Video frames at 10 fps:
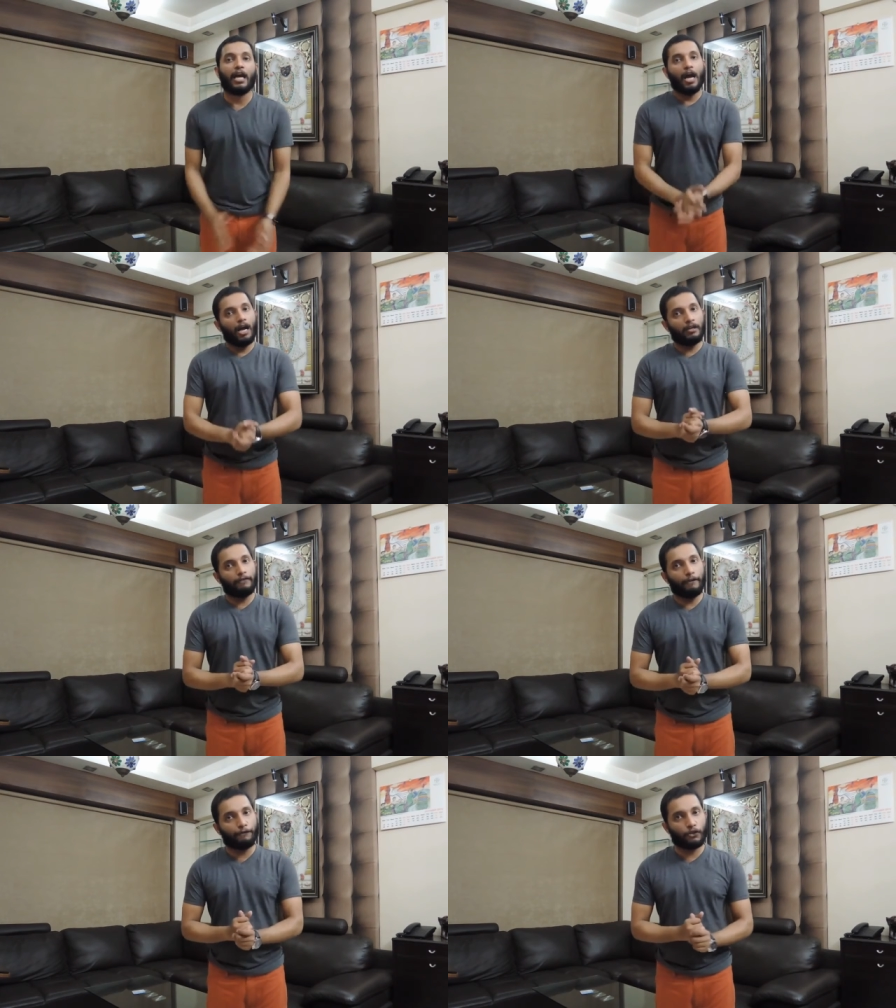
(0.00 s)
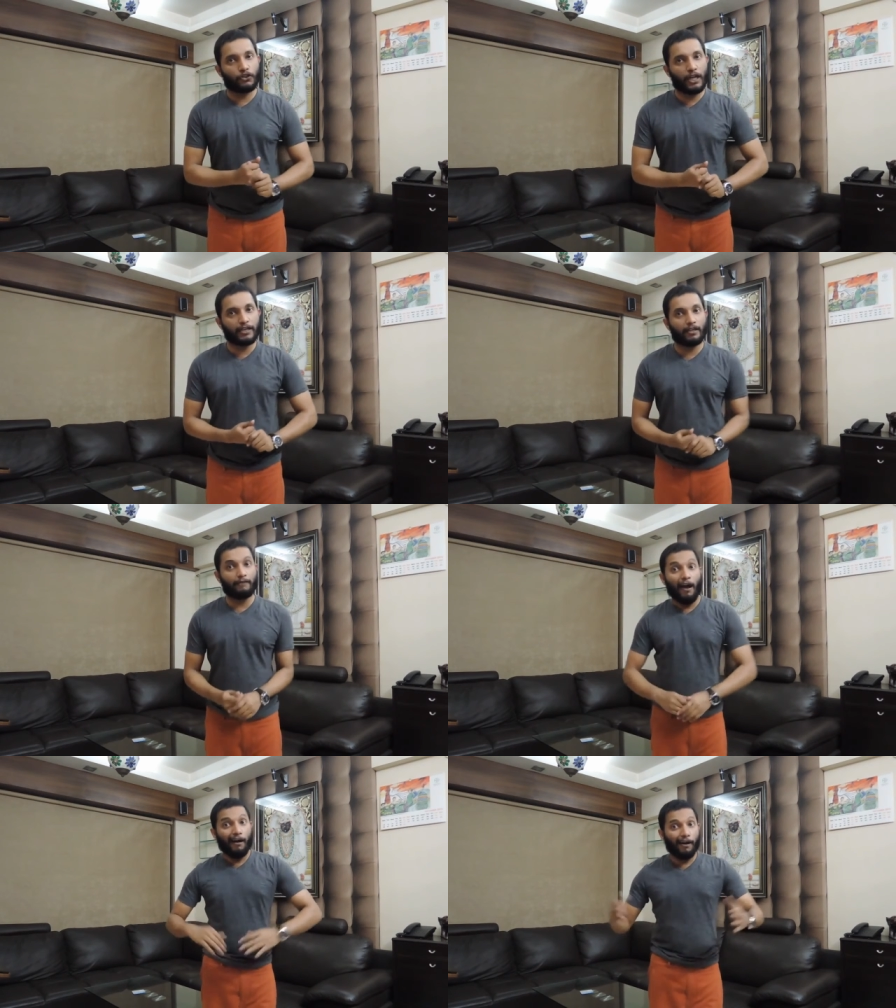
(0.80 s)
and if you're fortunate enough,
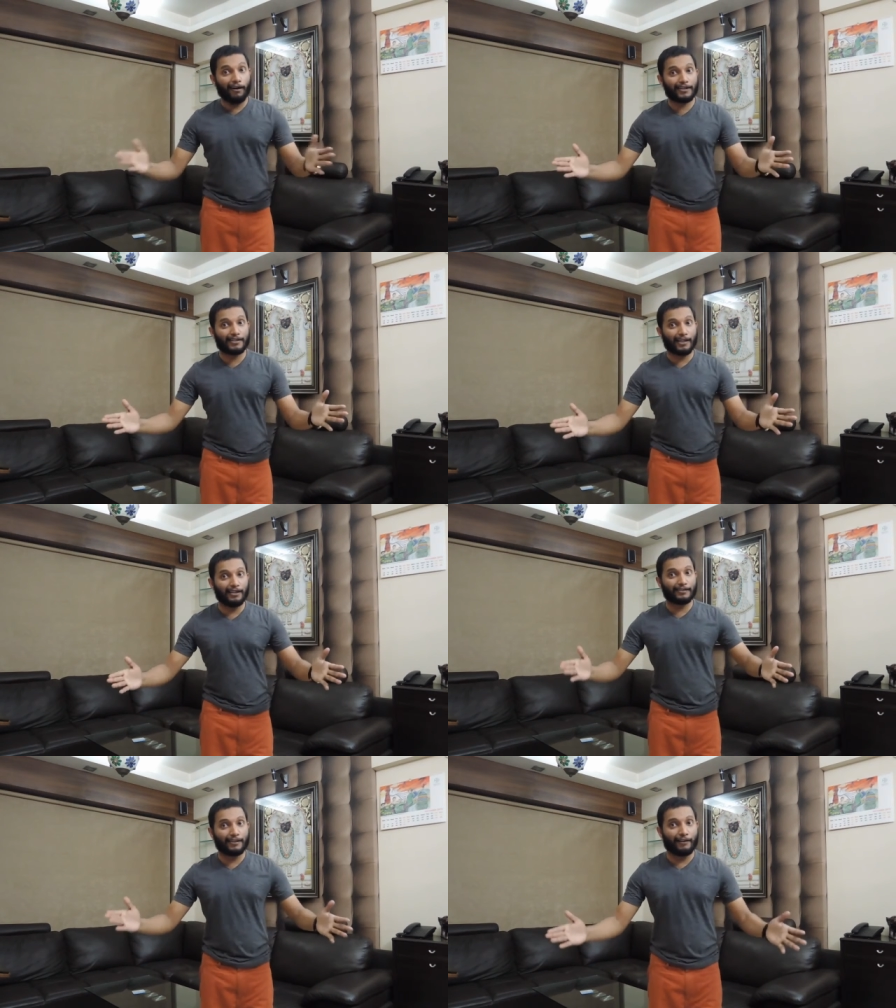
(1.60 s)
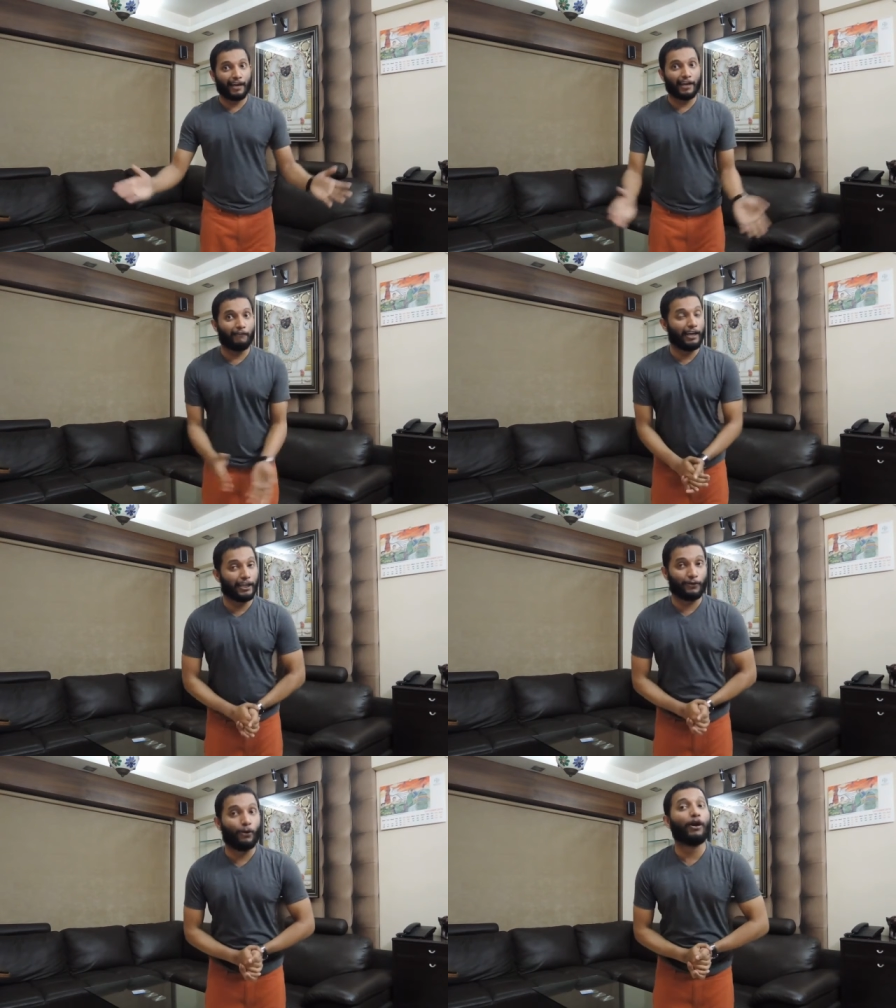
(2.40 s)
hot singles in your area waiting
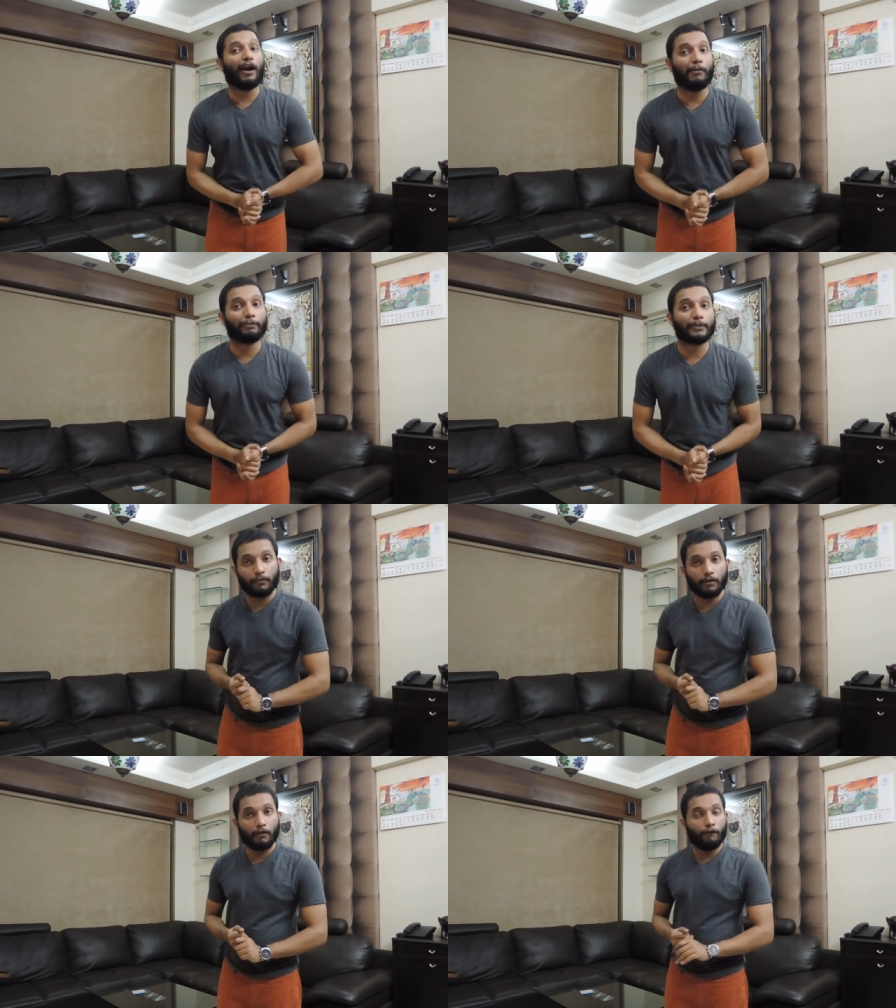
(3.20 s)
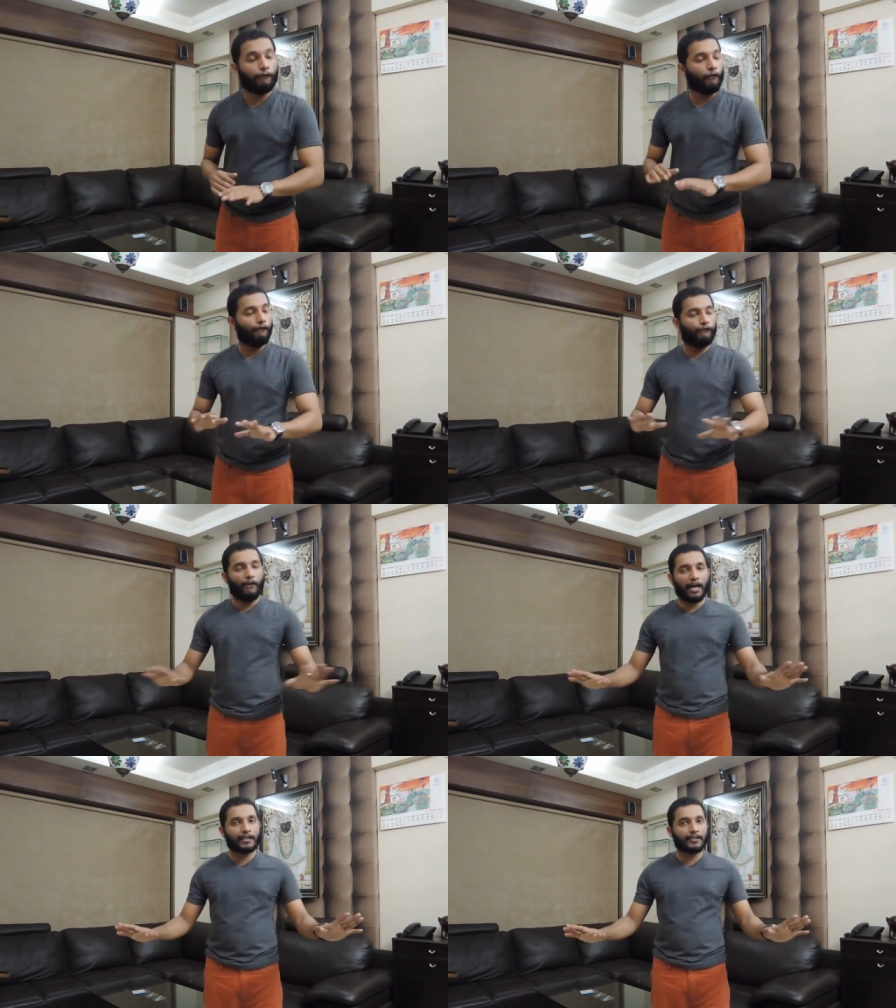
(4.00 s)
to hook up. For
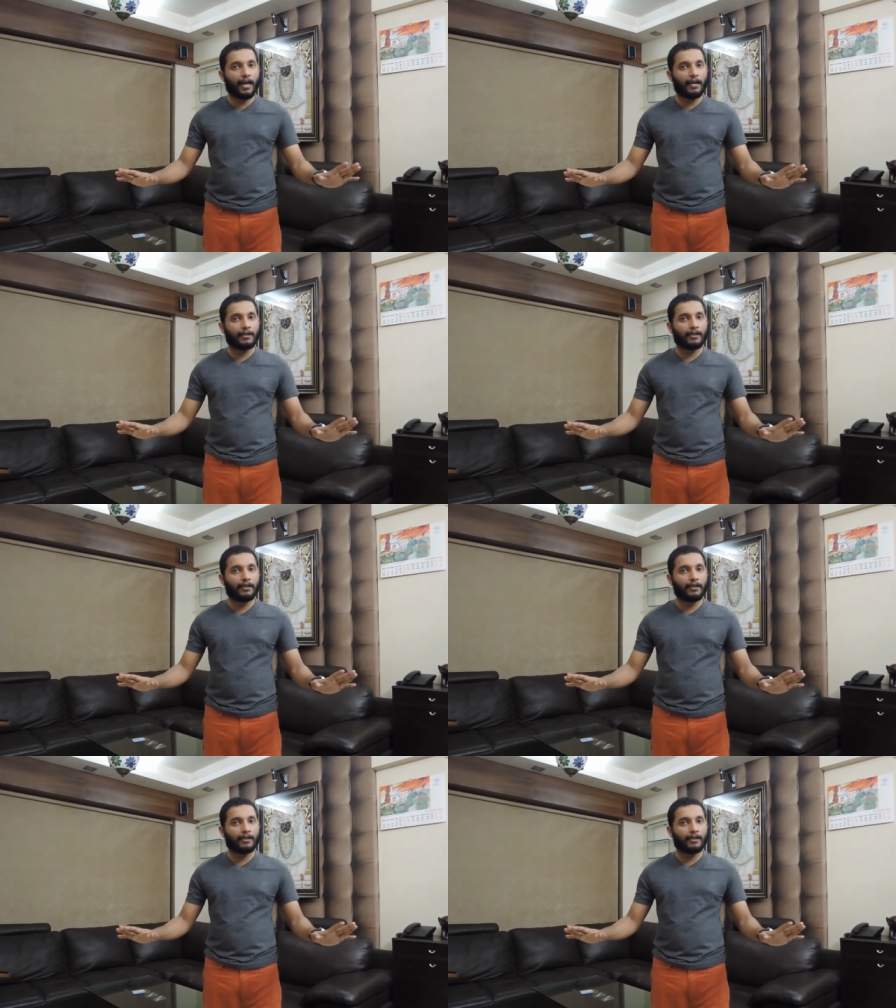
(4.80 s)
fuck's sake,